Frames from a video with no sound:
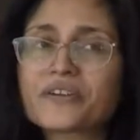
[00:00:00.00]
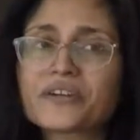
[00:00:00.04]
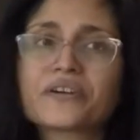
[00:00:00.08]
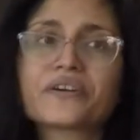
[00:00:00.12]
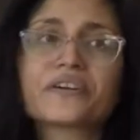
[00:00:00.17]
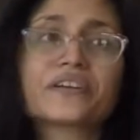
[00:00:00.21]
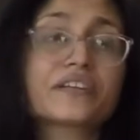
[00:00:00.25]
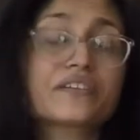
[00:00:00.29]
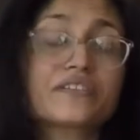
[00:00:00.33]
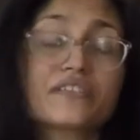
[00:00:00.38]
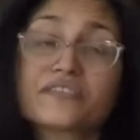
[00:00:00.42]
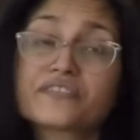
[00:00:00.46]
and
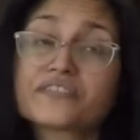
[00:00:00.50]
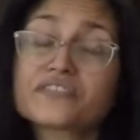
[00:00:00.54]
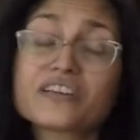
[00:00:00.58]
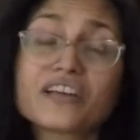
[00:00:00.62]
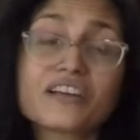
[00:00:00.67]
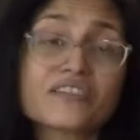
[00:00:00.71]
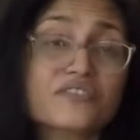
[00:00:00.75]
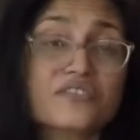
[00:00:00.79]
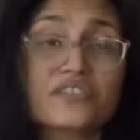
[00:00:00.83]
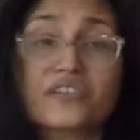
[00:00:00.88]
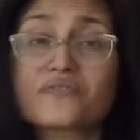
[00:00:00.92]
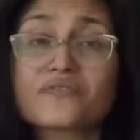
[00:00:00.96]
it turns
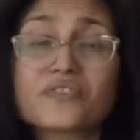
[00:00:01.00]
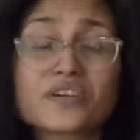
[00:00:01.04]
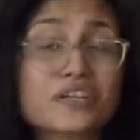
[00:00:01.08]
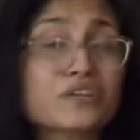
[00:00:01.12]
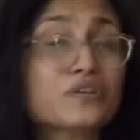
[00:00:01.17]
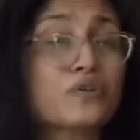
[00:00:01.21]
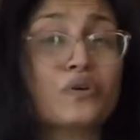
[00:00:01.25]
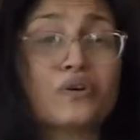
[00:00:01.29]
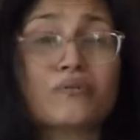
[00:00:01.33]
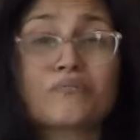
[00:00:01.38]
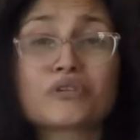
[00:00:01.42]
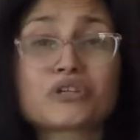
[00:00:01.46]
out she had a very
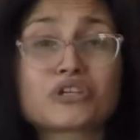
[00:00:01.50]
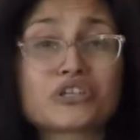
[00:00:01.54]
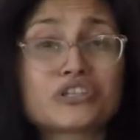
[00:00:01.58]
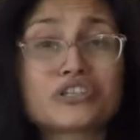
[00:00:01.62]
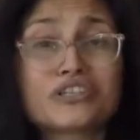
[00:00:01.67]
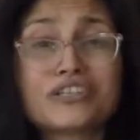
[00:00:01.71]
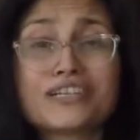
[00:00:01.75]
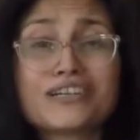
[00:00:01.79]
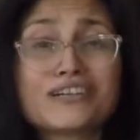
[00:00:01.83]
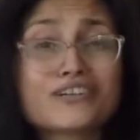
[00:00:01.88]
normal